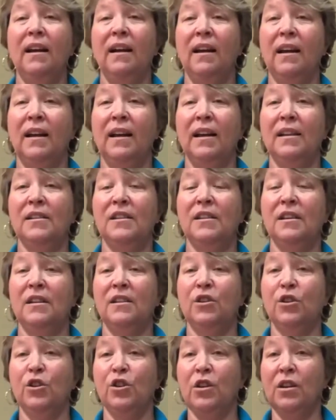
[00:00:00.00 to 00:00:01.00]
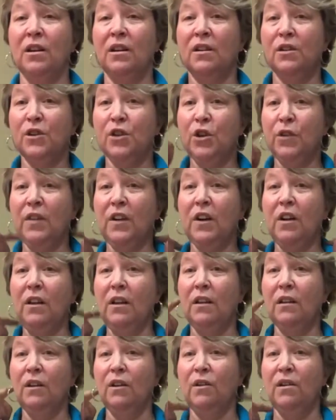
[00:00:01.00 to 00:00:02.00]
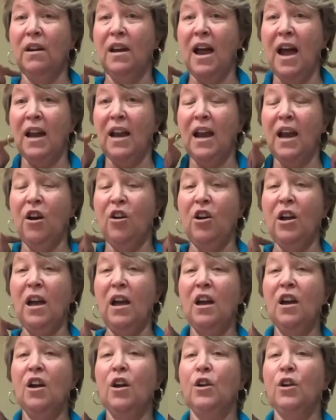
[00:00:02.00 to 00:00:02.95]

It gets into your cervical, your neck area,